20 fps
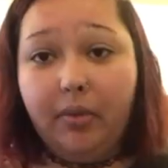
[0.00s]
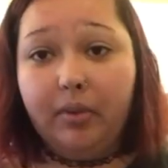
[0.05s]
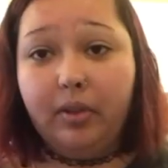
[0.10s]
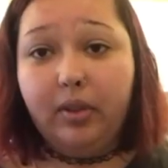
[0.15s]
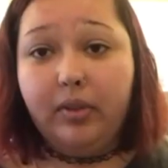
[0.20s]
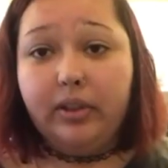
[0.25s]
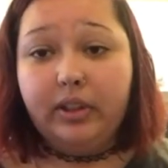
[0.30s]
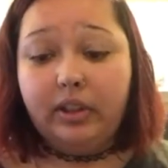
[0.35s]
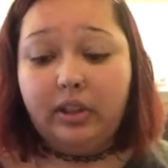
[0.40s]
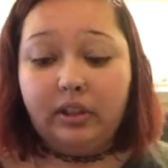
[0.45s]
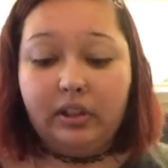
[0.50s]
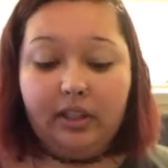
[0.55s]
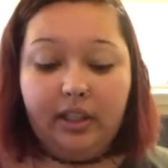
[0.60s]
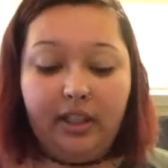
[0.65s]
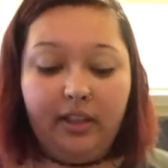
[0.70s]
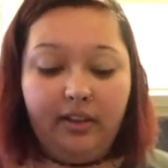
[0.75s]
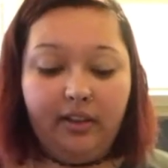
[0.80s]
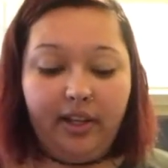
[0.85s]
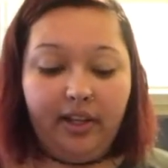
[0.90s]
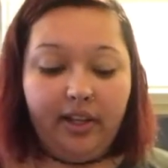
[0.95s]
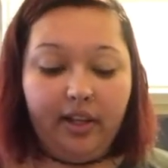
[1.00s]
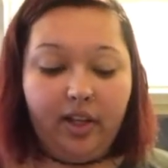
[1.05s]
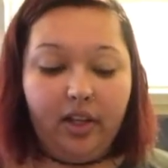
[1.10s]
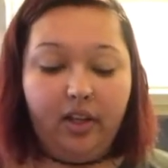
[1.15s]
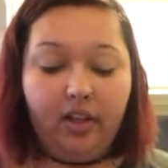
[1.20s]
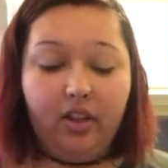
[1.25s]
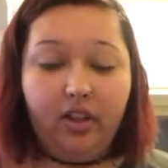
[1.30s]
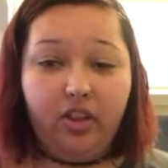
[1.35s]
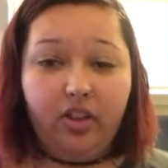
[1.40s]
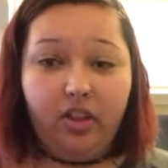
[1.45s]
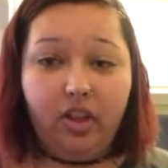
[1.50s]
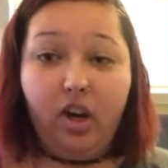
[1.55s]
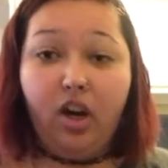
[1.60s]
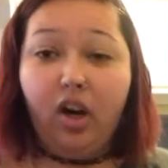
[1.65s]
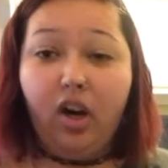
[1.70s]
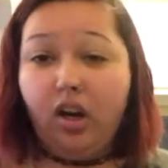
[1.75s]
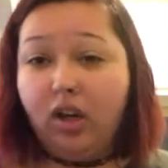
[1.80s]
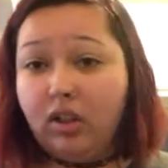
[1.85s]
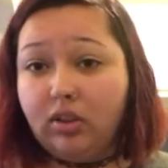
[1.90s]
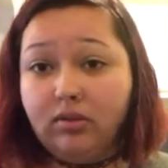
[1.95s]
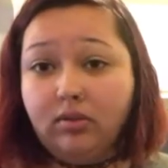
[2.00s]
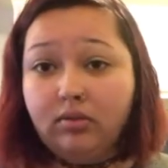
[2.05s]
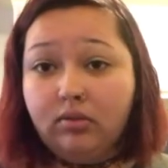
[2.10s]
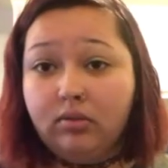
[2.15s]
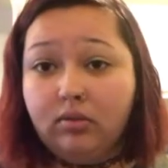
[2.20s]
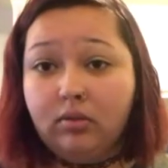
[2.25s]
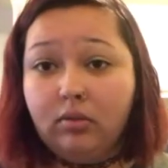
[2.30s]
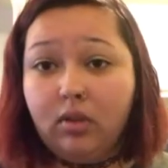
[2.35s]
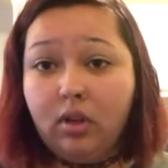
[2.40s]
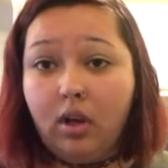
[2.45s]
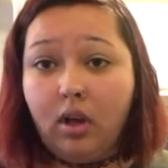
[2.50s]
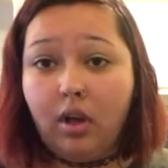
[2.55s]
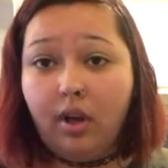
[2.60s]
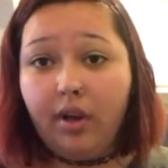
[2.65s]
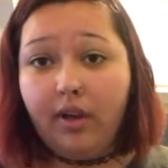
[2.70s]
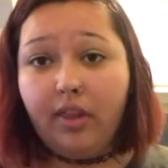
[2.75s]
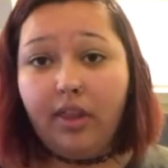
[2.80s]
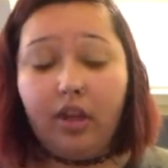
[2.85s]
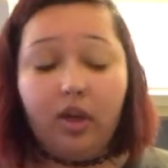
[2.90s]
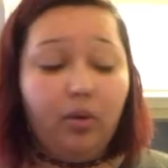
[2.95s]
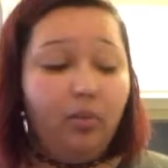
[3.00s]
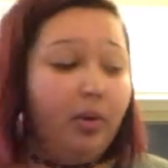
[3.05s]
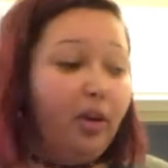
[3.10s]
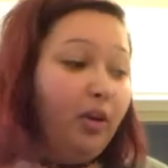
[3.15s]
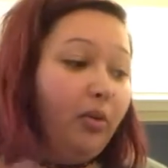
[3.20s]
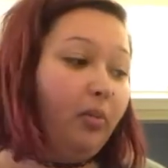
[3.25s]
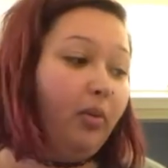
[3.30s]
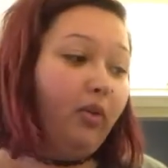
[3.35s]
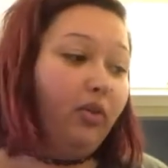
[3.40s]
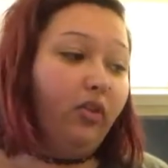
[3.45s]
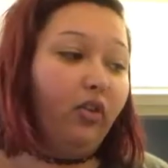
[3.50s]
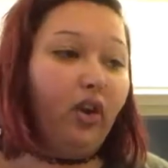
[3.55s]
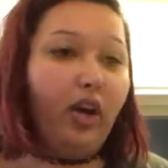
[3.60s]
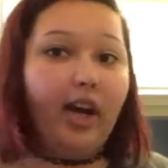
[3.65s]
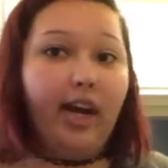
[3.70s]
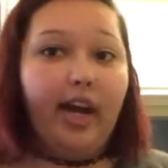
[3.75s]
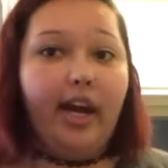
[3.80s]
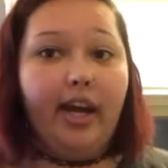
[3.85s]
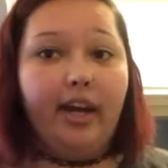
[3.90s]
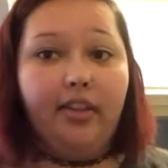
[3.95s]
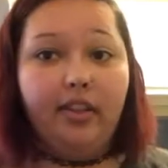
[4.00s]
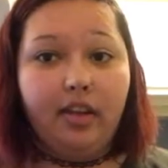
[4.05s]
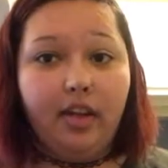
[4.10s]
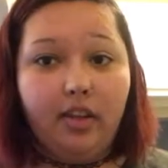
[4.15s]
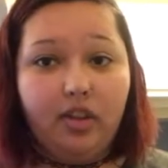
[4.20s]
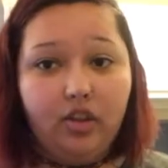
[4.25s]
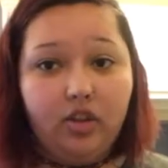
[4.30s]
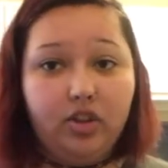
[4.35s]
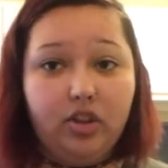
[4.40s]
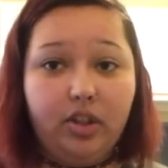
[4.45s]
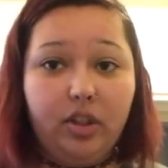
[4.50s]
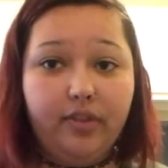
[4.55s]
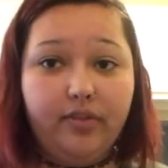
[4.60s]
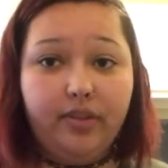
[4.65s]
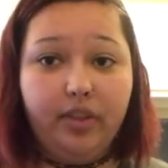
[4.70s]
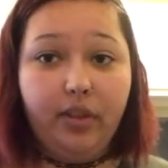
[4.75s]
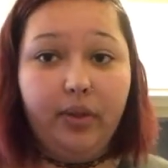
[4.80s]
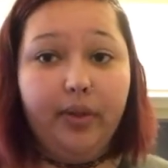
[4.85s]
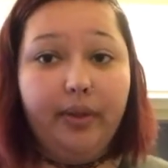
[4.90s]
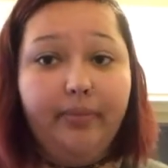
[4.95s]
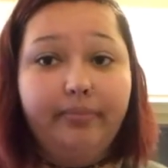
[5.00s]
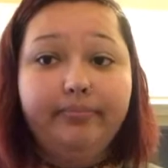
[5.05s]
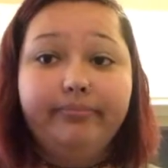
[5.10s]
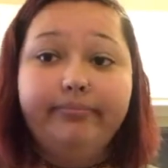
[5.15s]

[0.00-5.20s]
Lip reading: I'm going to let that kind of thaw a little bit before I add the other stuff to it.